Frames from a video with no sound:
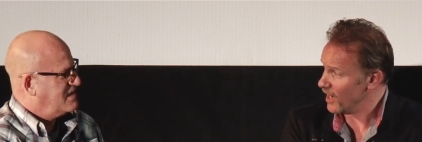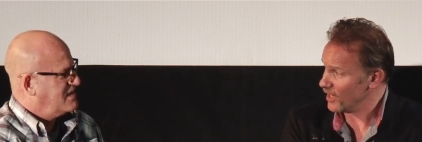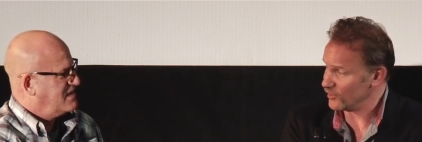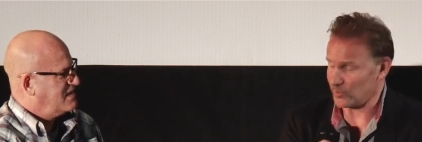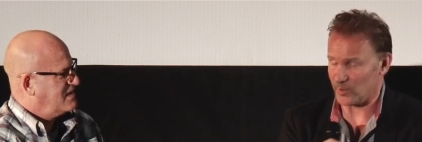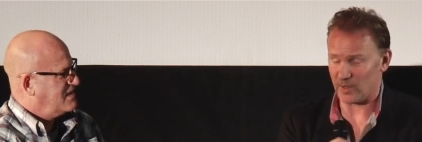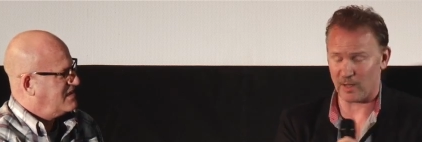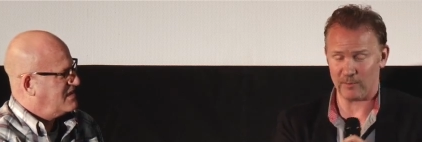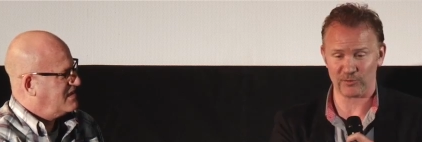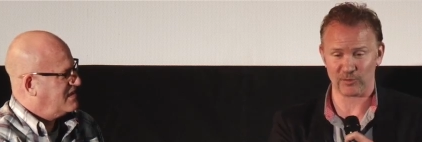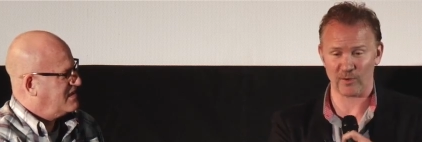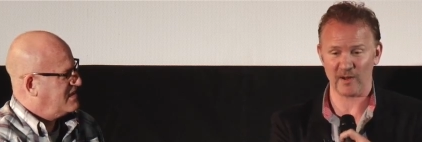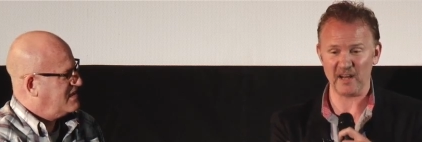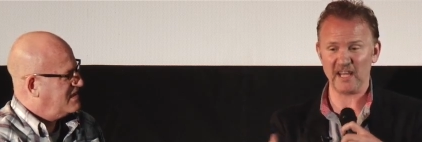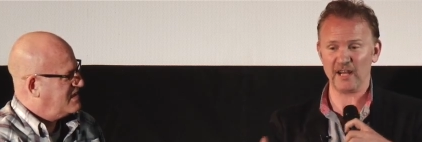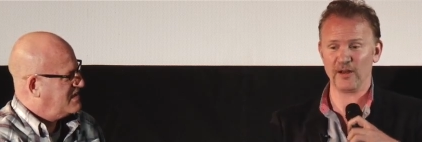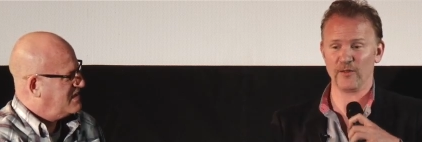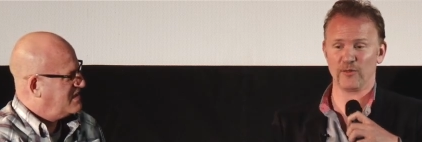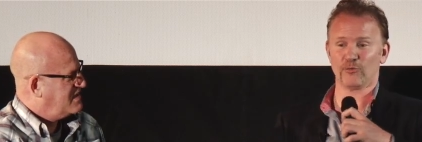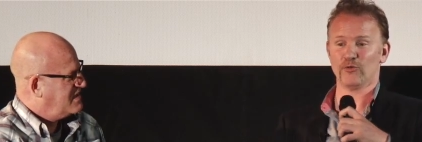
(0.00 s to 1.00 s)
Speaker 1: And so he comes
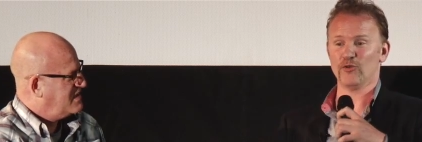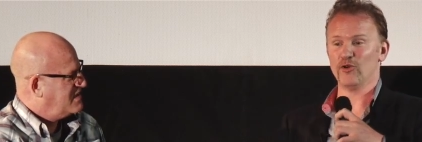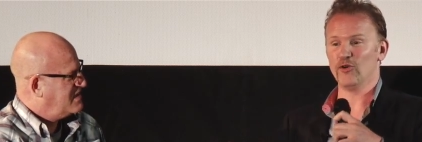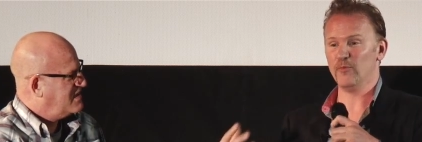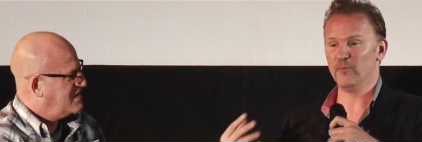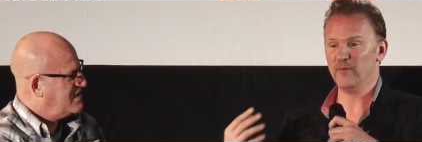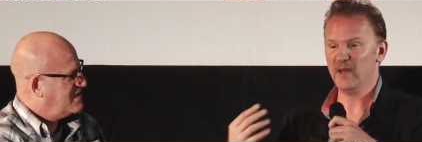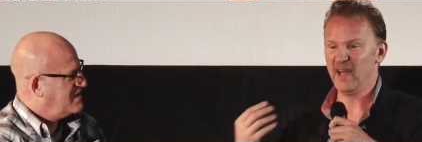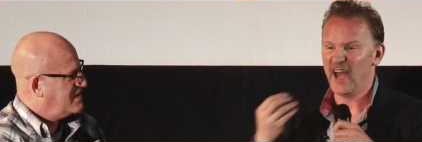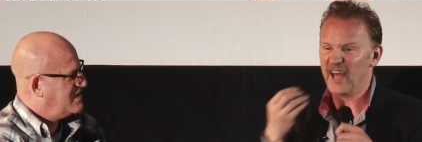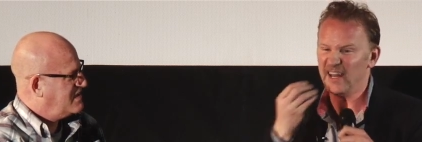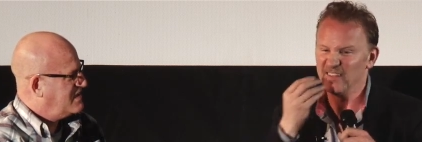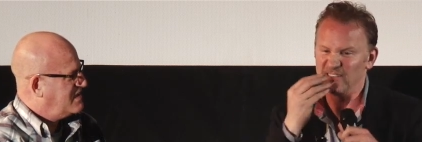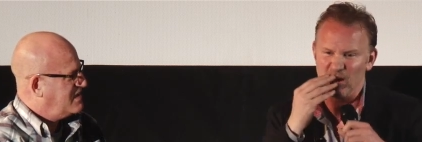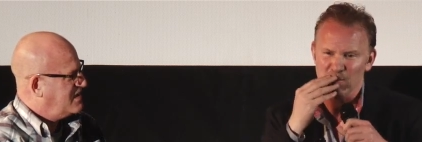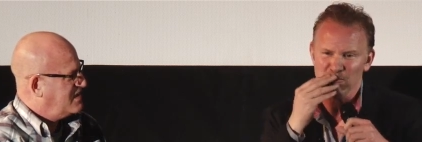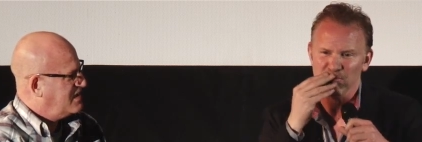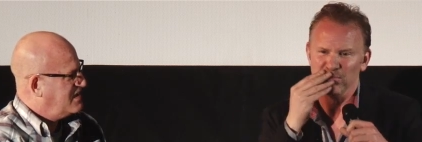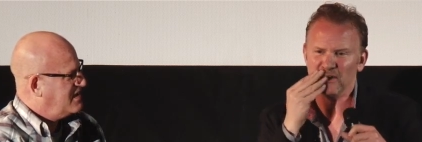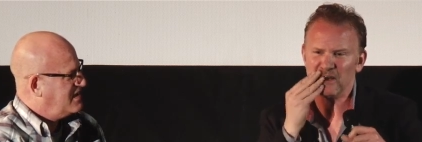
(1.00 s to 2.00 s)
running into the room, and
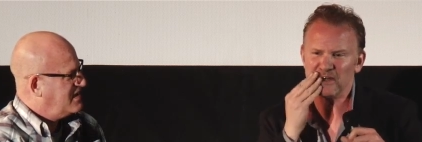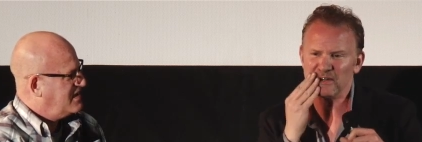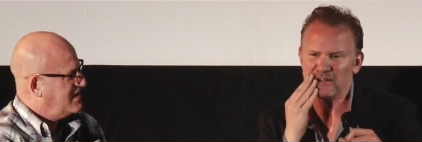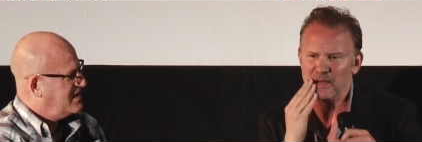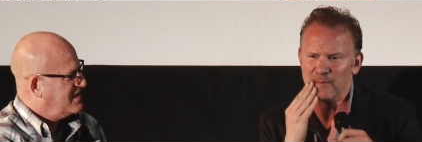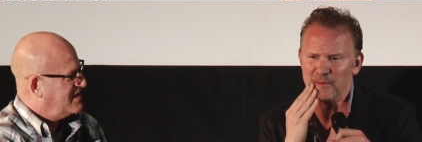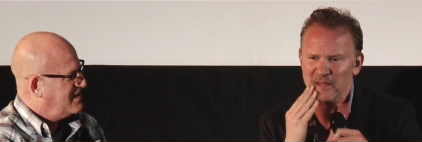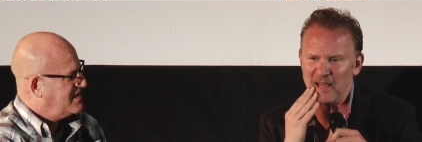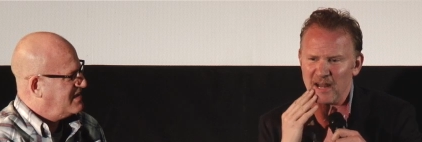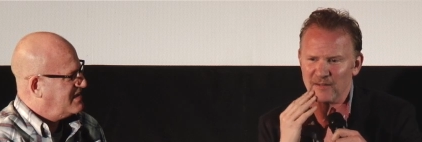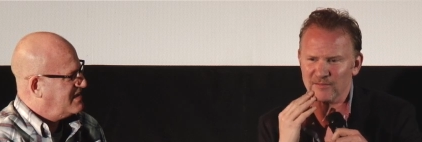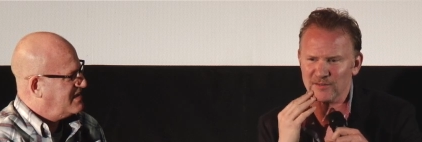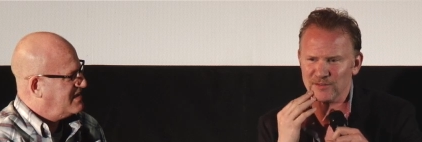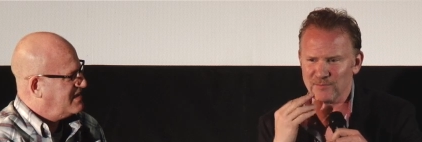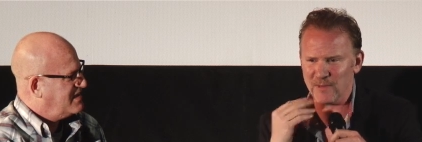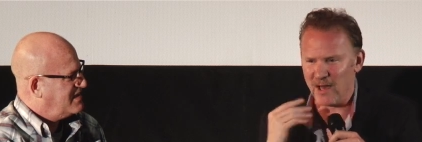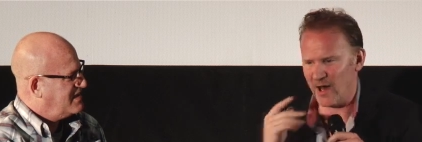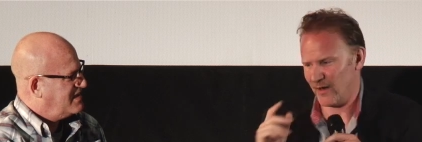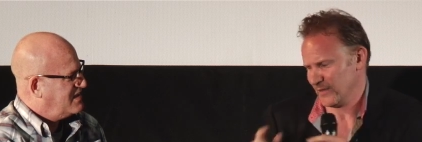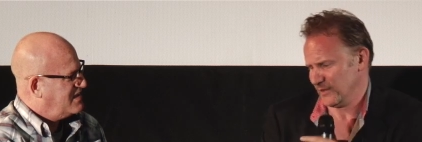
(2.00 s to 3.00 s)
he's got blood coming out of
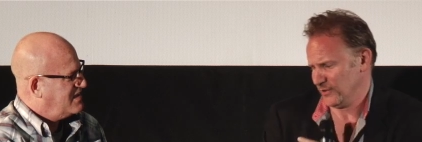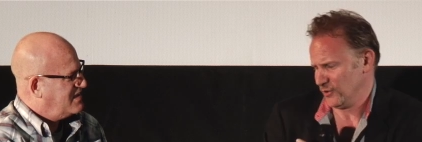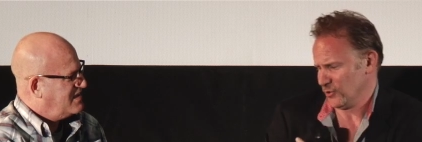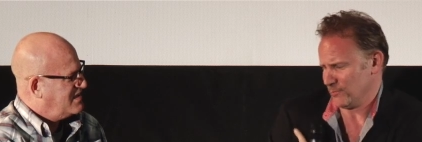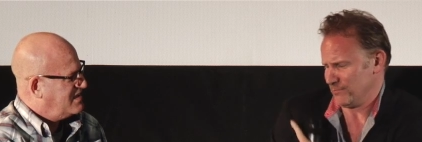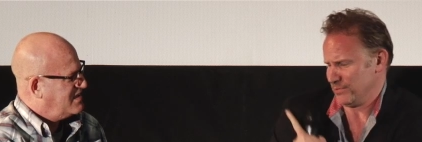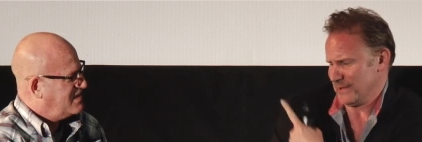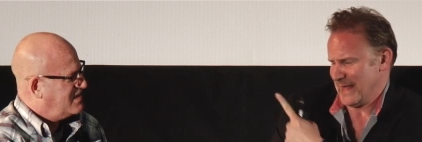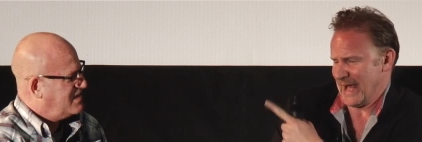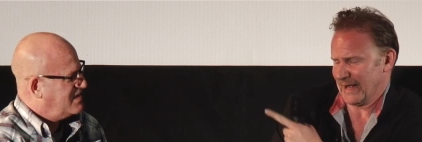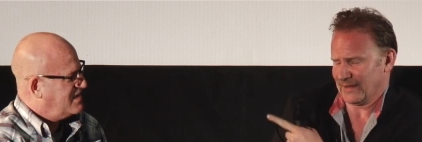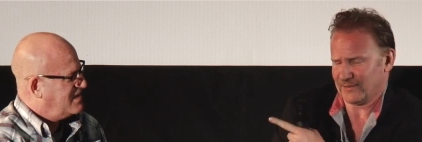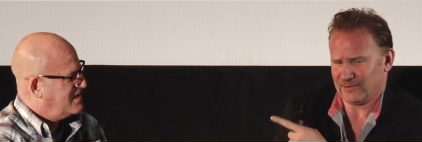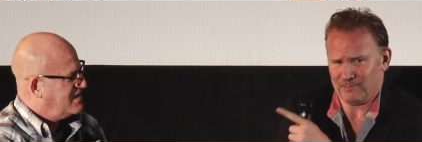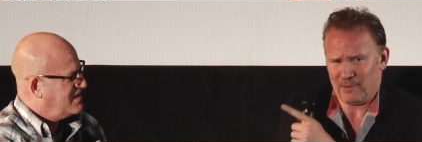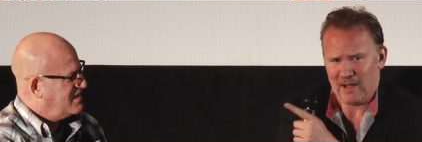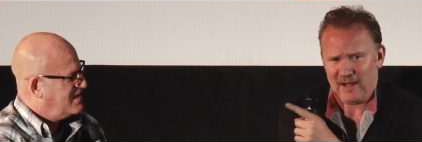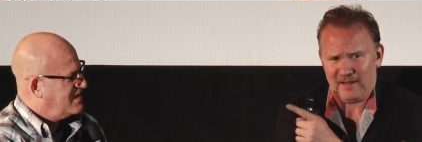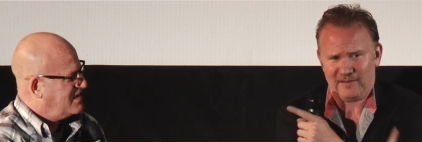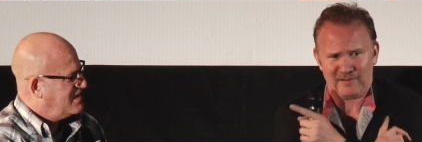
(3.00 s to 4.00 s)
his mouth and little black
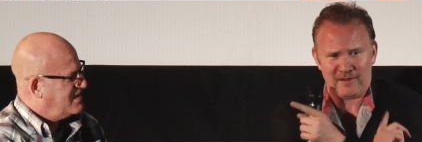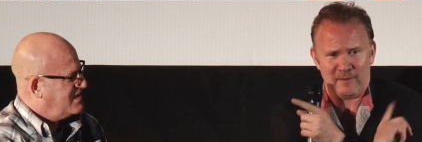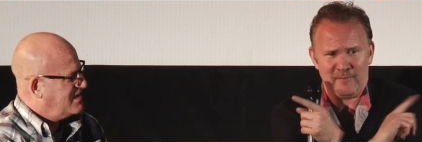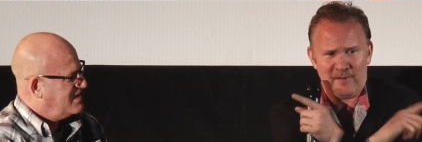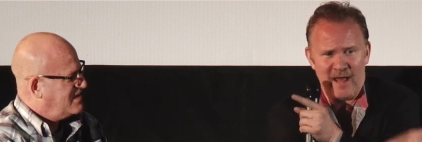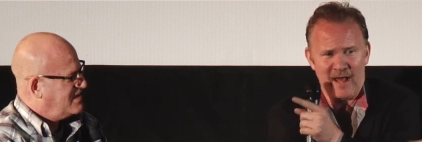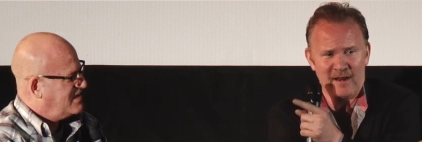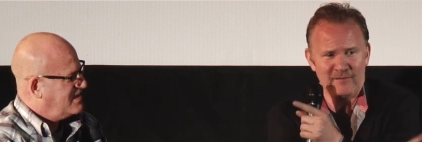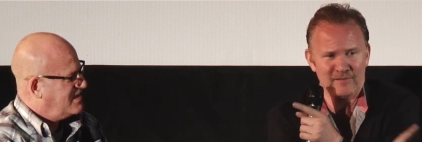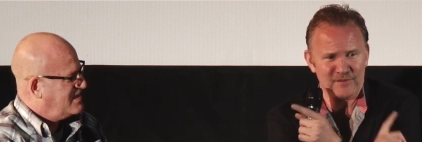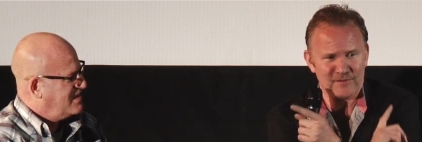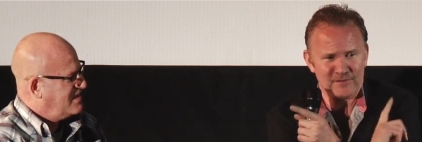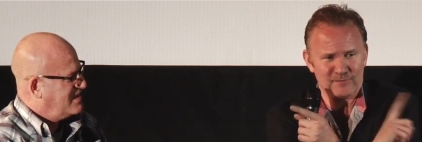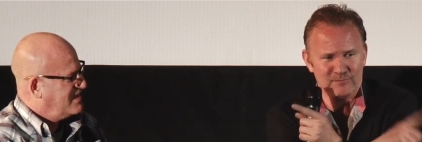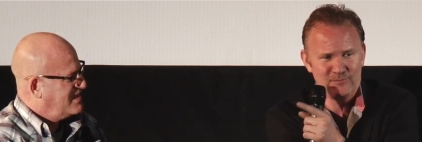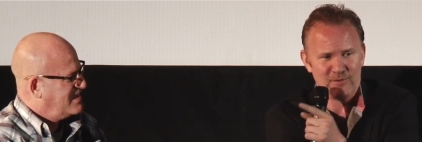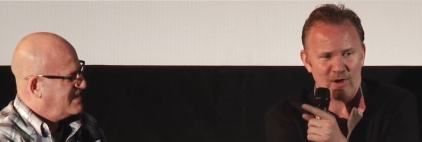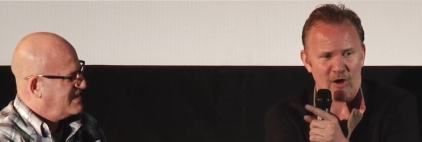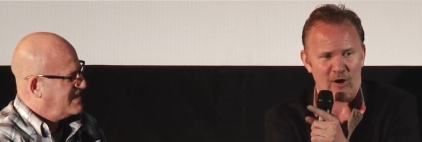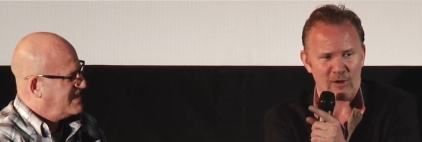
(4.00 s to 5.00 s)
spikes coming out of
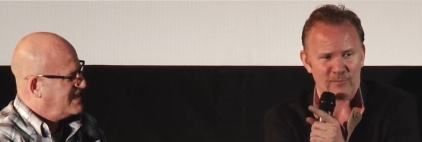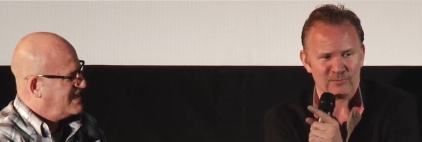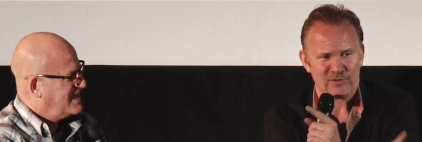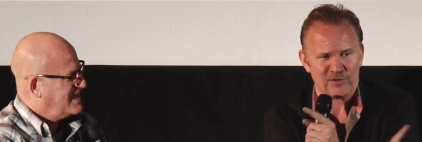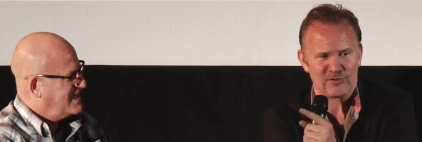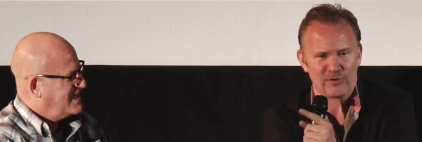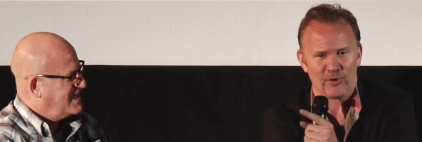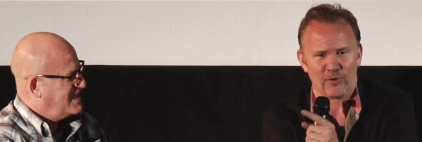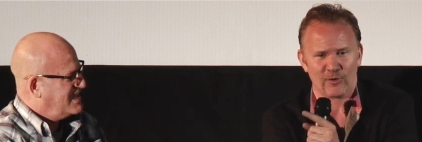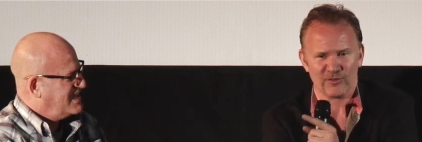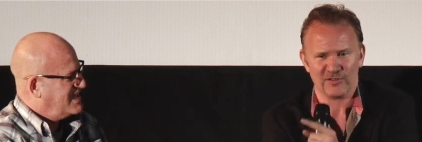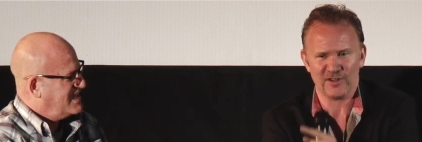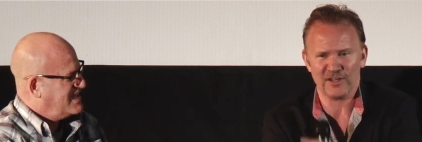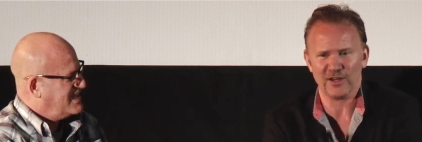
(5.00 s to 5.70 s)
his arms and shoulders.